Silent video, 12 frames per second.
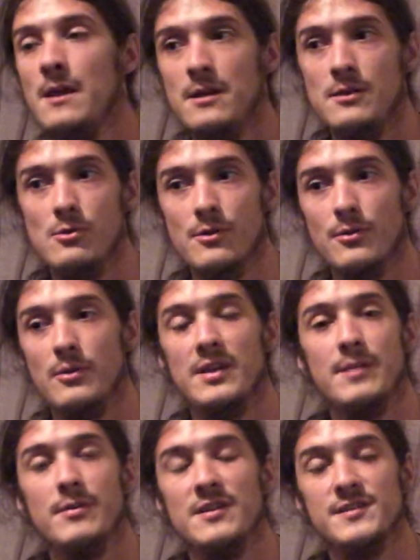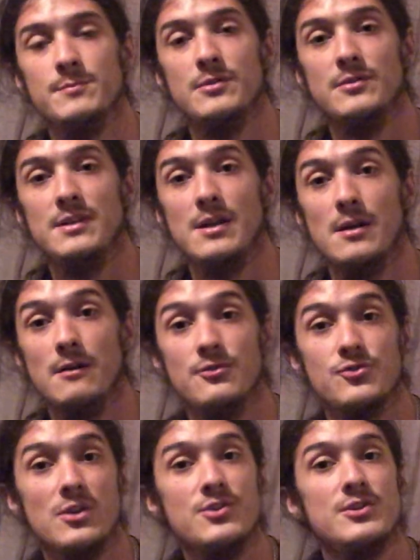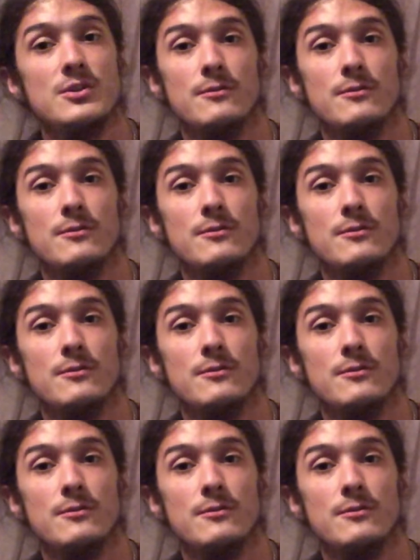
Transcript: You are throwing in the possibility of stretching your